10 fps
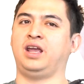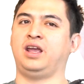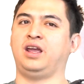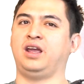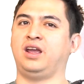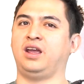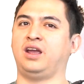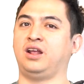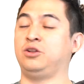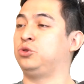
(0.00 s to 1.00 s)

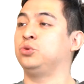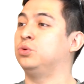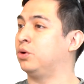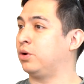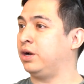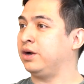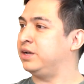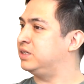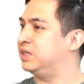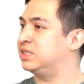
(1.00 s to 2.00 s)
due to our
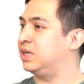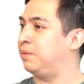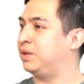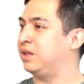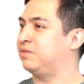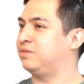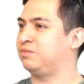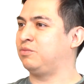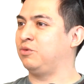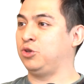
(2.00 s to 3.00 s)
learning system, that
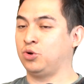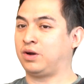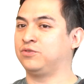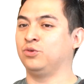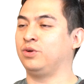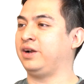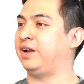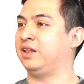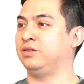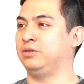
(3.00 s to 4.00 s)
you have to
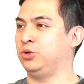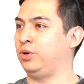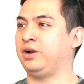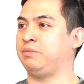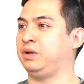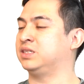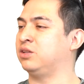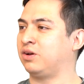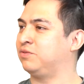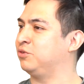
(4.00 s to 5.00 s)
learn, and to learn
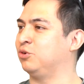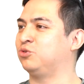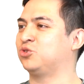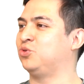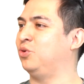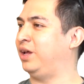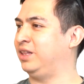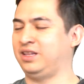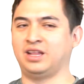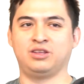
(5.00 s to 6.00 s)
means that you have to go to
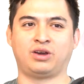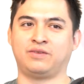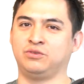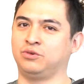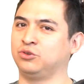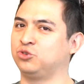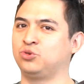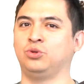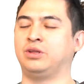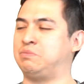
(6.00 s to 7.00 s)
school, and that you have to go
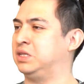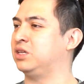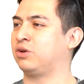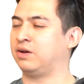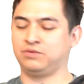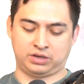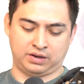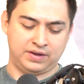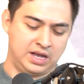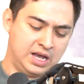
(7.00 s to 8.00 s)
to school, that means that you have
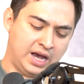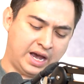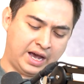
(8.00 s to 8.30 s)
to have